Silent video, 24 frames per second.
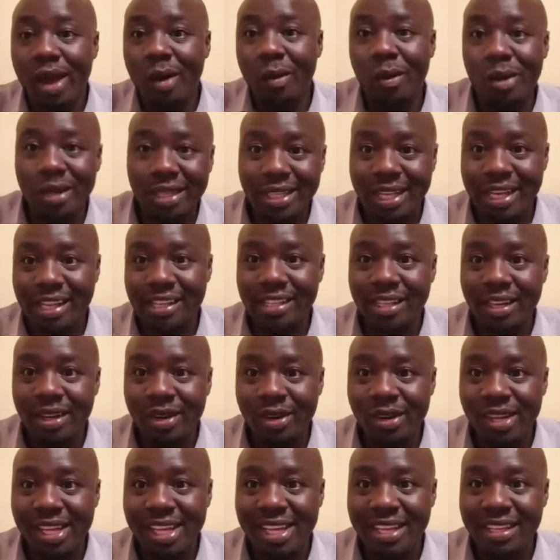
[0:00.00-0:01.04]
water is
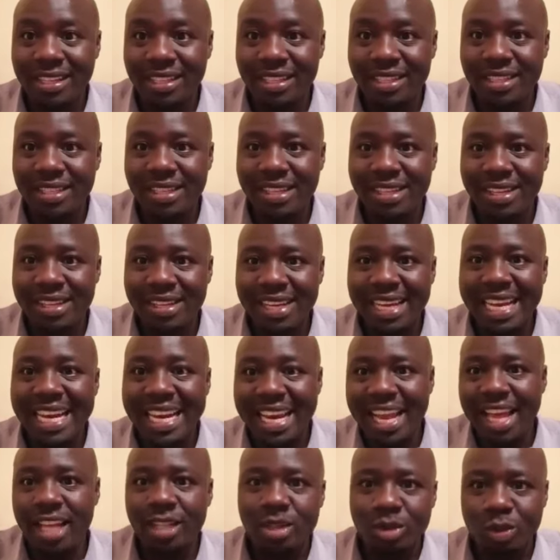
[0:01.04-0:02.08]
low is
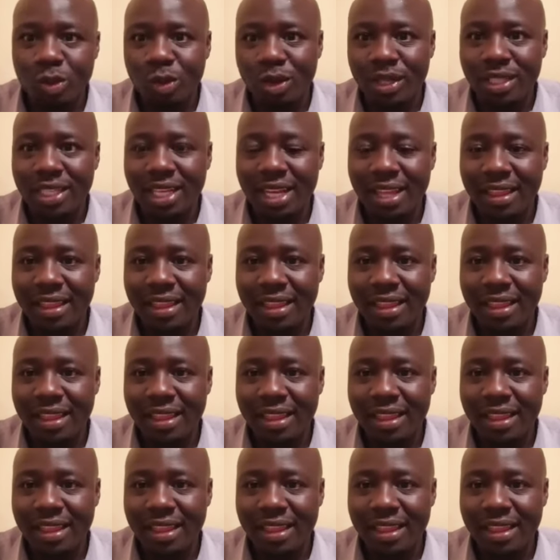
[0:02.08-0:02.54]
less water.